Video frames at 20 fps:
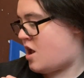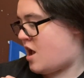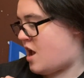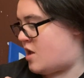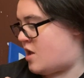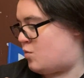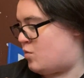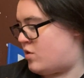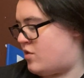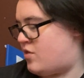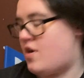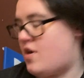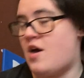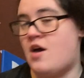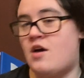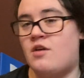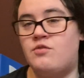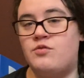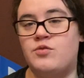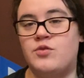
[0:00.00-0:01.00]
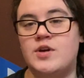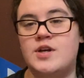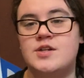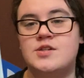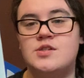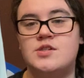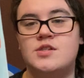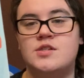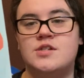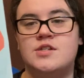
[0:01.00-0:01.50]
And with every
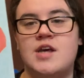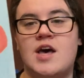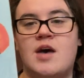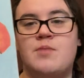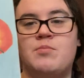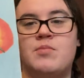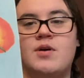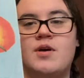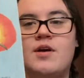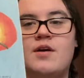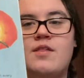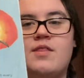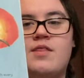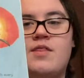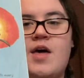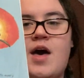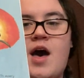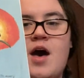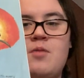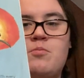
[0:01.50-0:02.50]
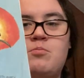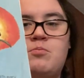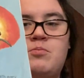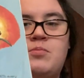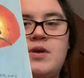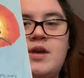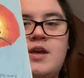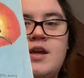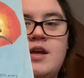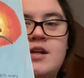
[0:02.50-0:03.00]
step, that
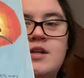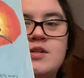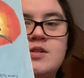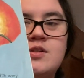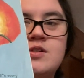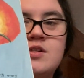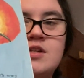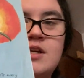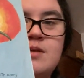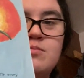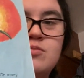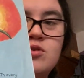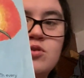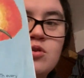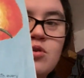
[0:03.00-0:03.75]
bean seemed to